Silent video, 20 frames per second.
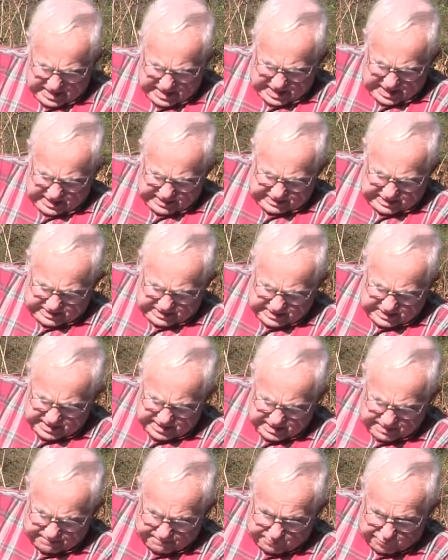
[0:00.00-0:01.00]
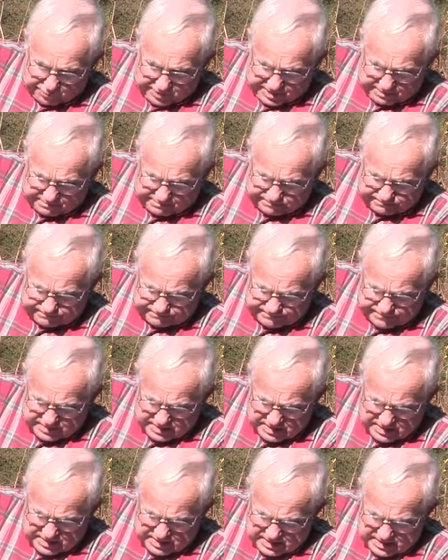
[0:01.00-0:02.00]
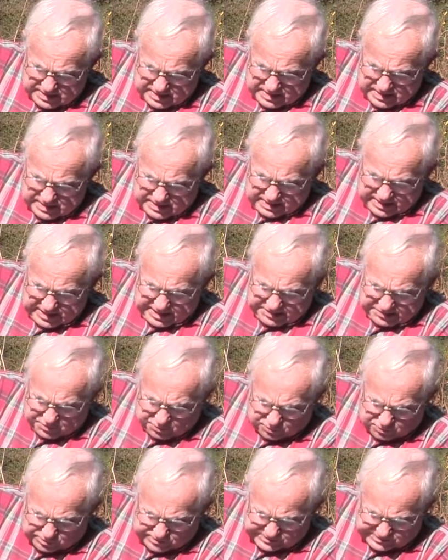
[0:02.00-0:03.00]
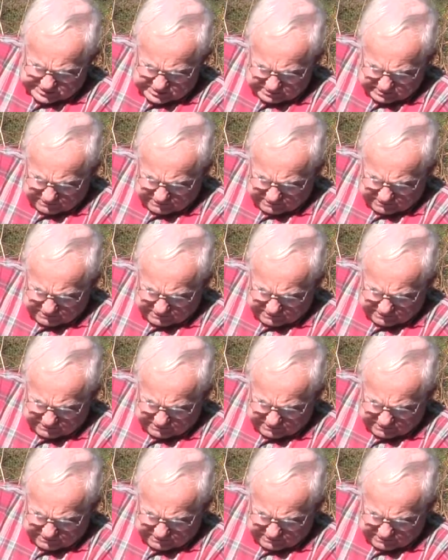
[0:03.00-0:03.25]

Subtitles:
and put them indoors